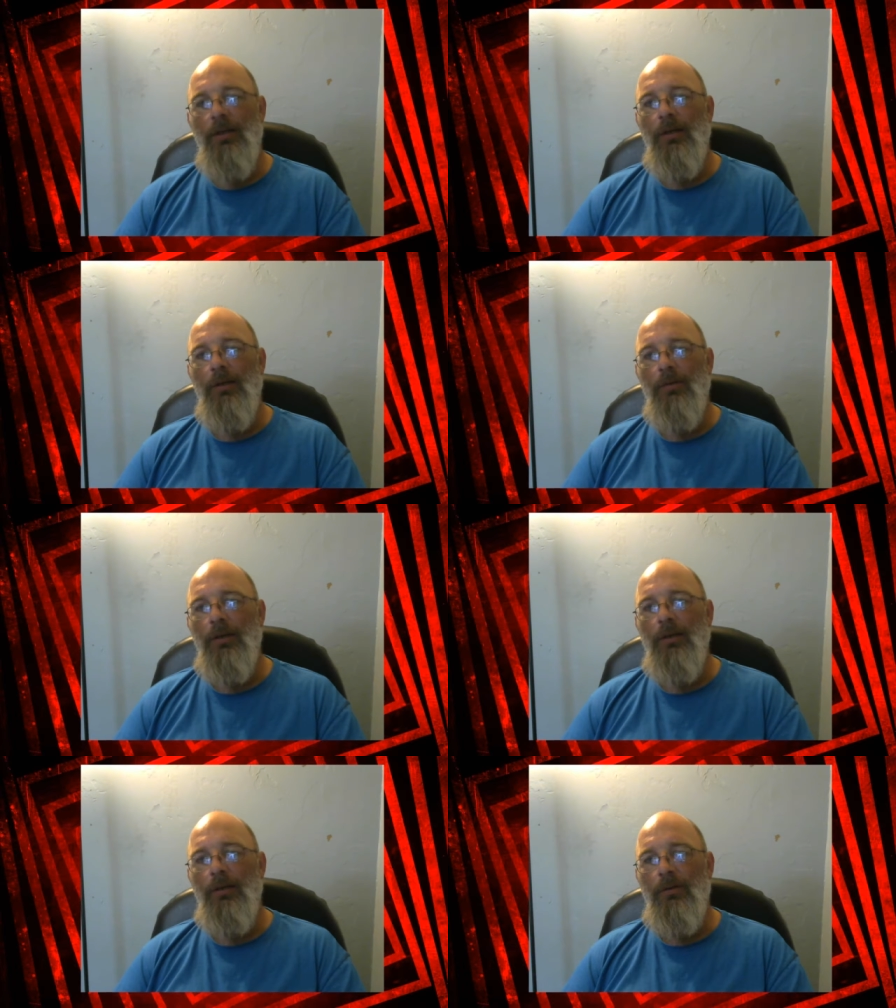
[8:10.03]

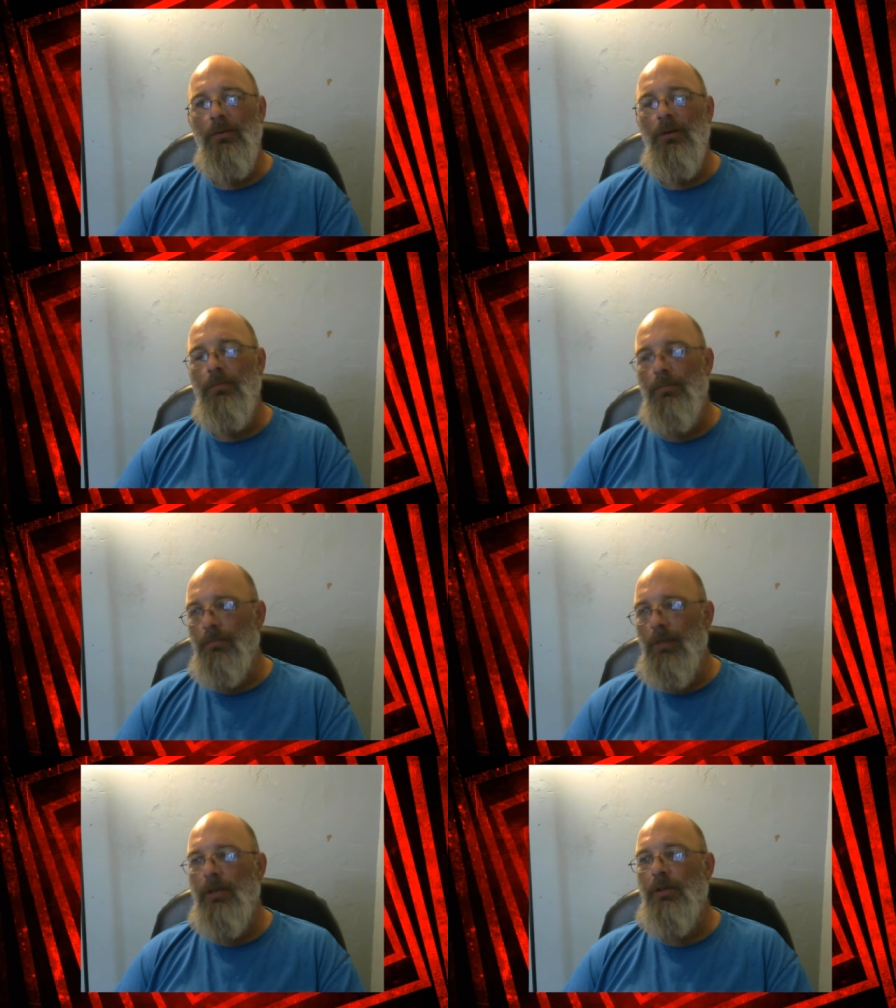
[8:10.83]
You
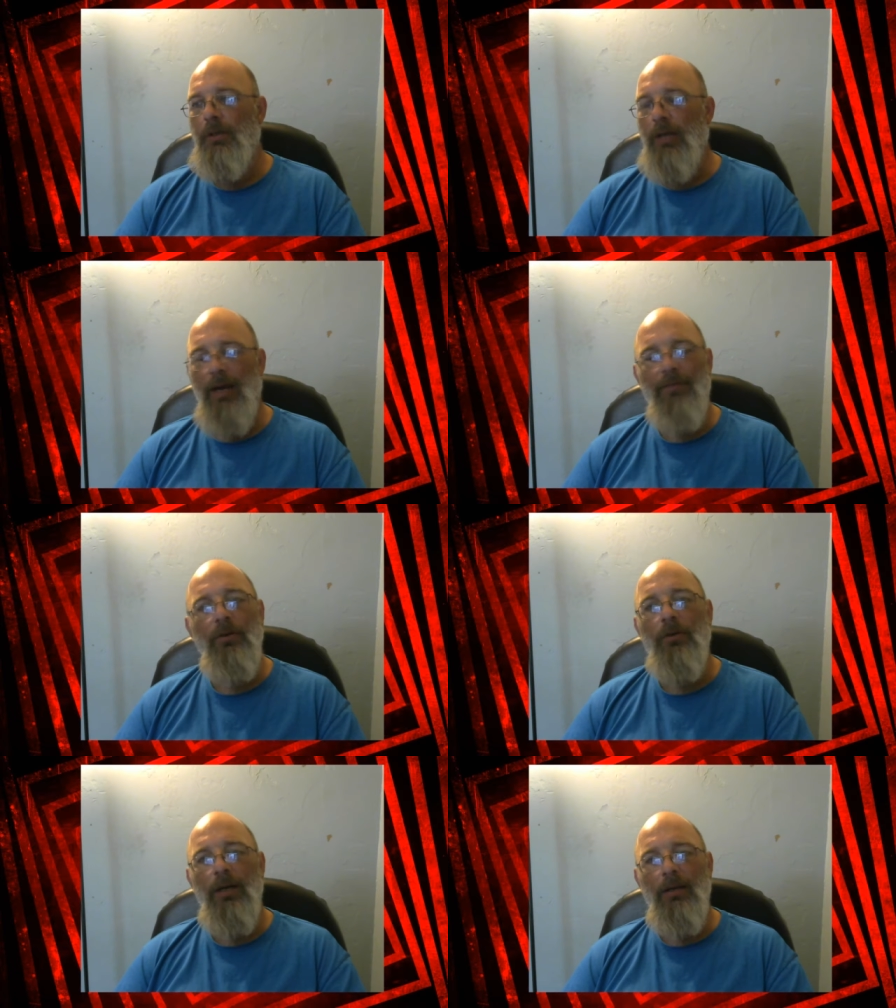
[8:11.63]
make sure you have a
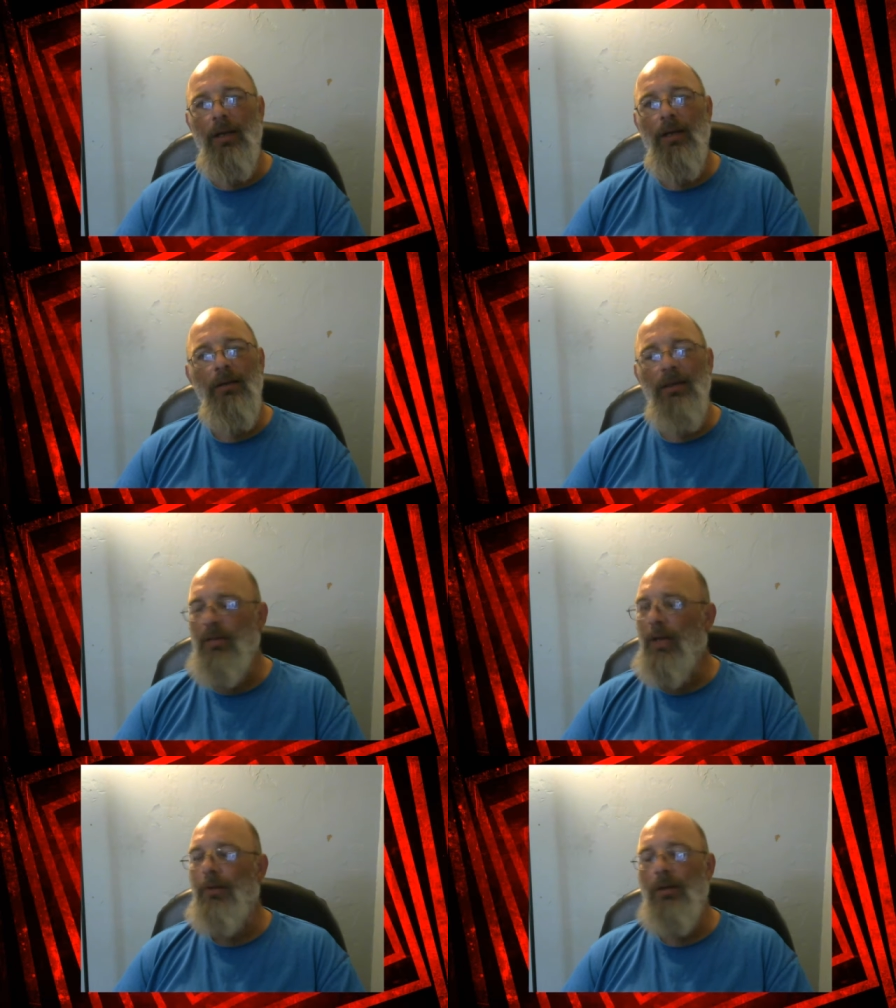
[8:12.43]
great day, at least
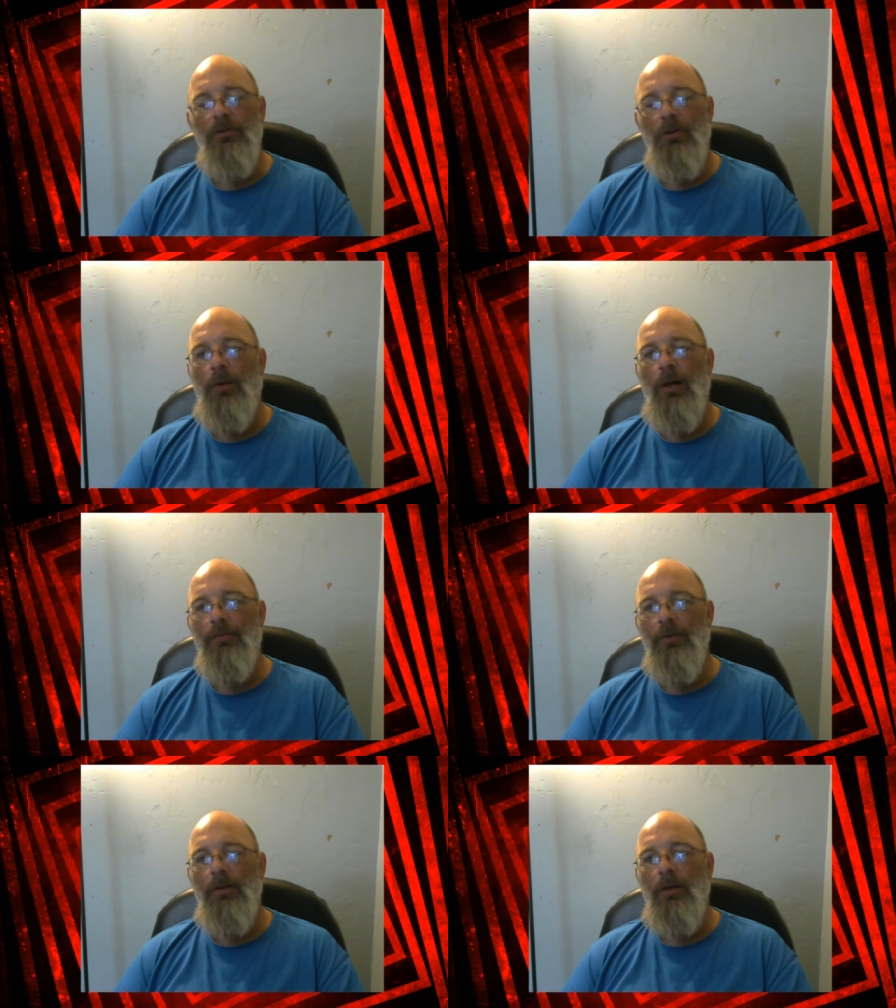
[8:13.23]
every so
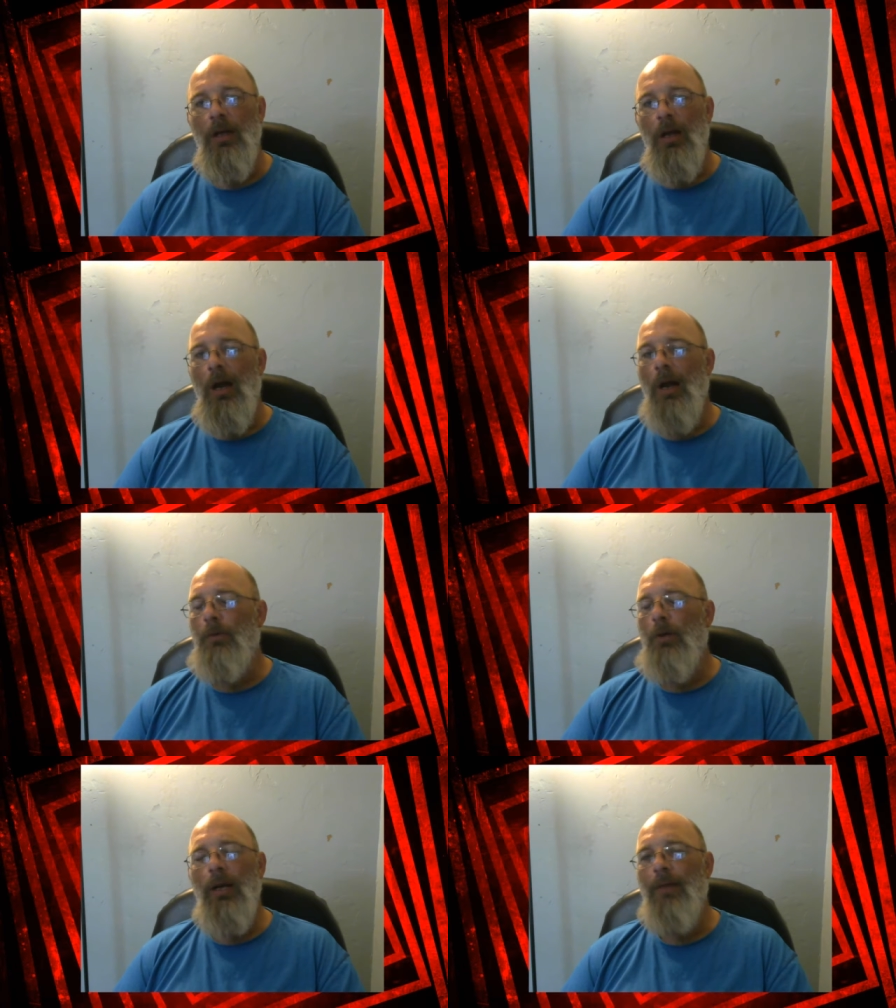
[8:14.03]
often. I'm
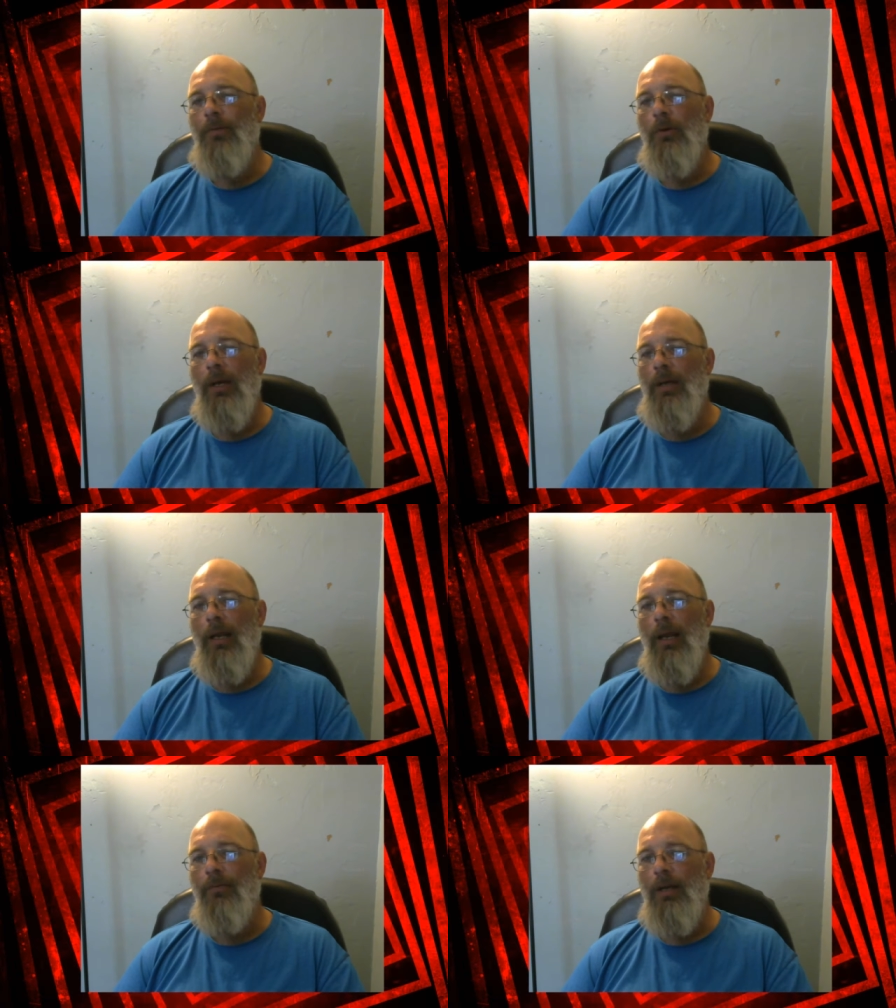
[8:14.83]
trying to have a great
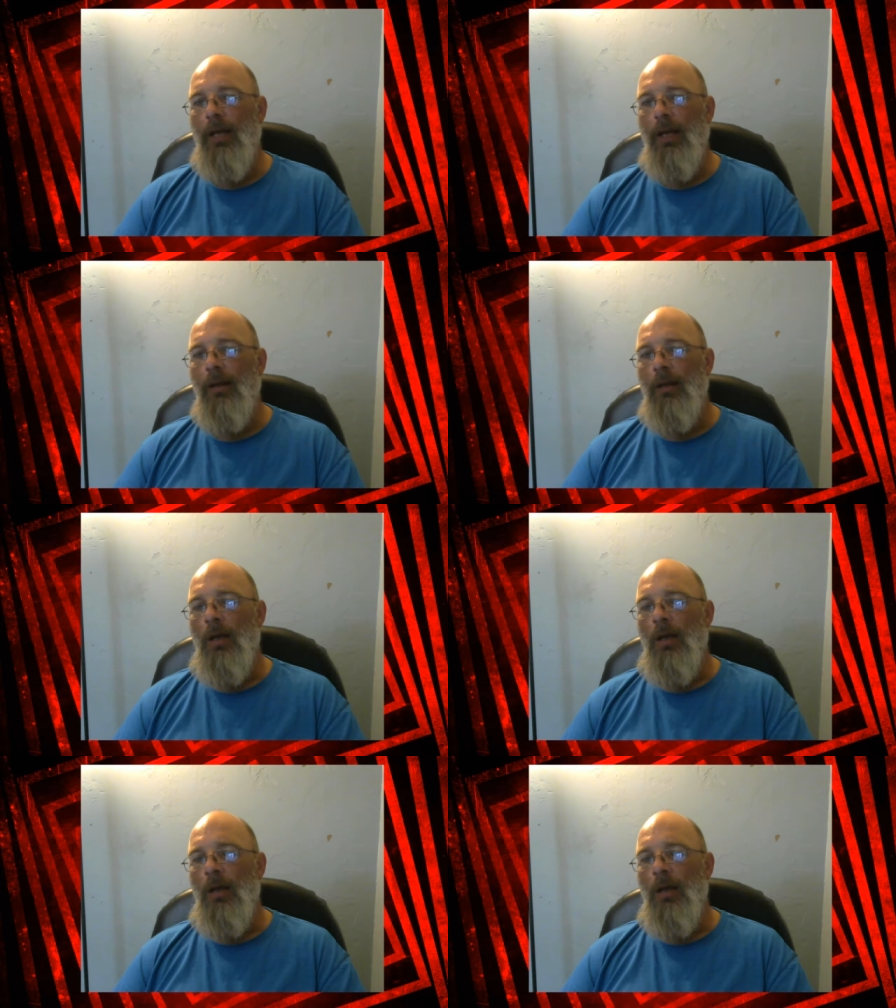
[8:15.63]
day every day.